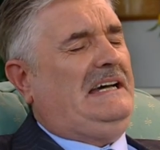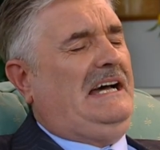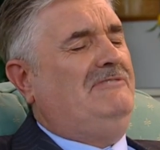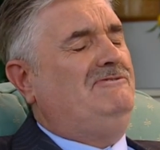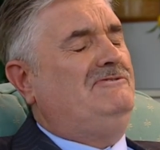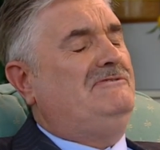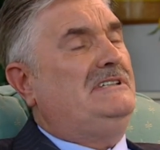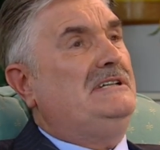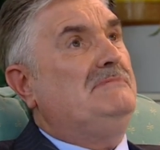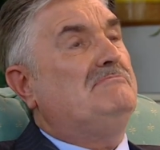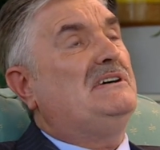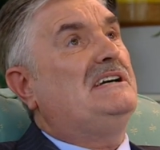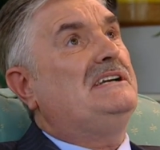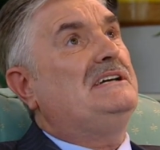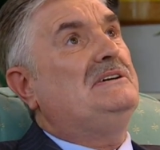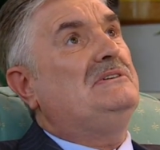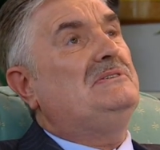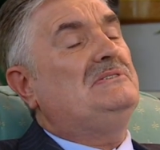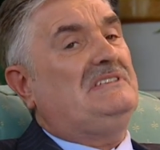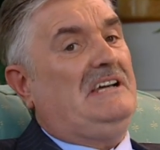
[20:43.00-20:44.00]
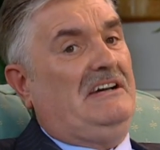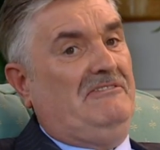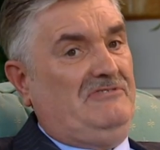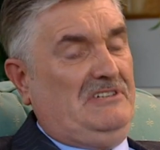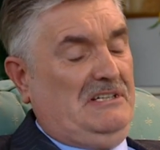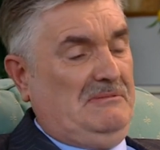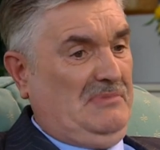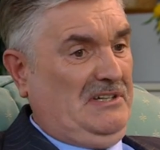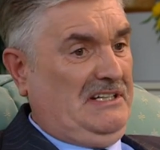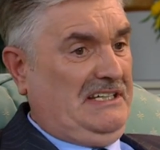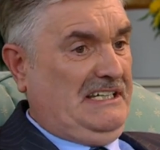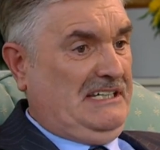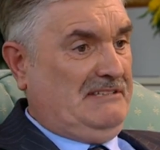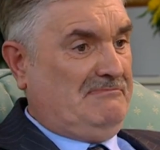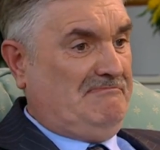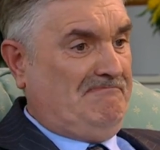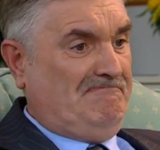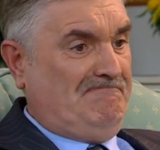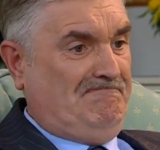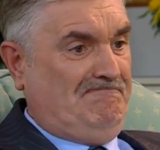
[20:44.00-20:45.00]
everybody who's everybody,
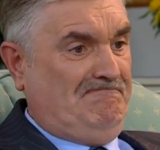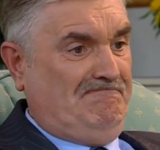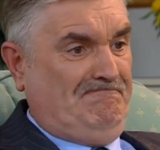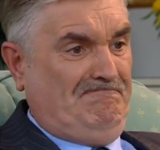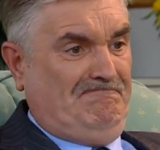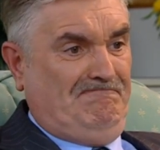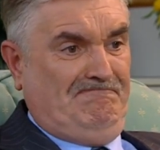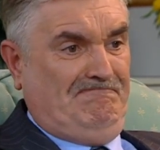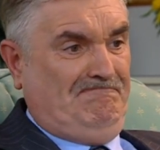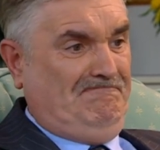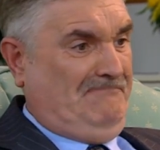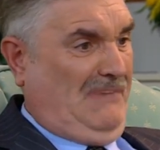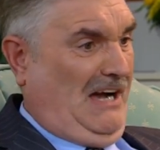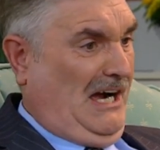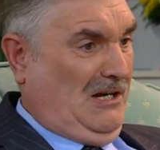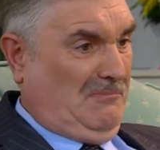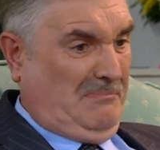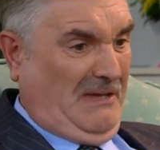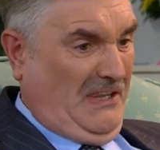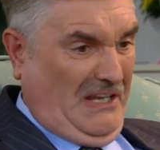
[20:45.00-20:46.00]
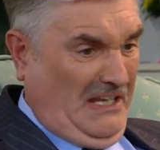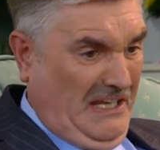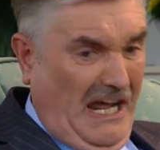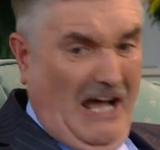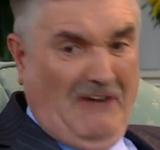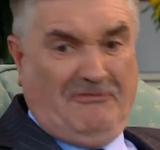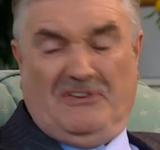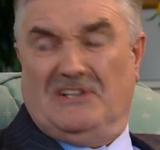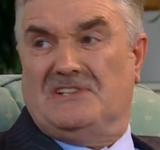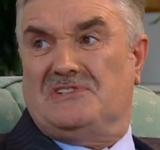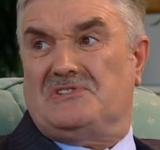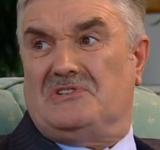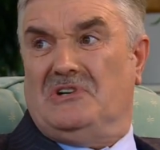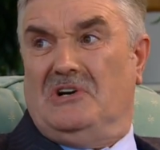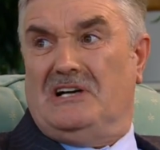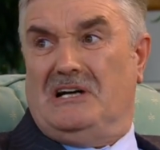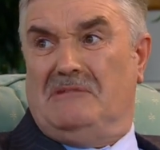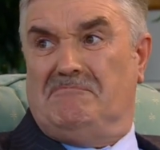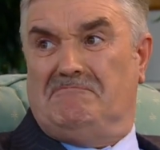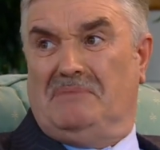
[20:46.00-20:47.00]
and I'll be the laughing
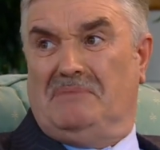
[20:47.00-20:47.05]
stock of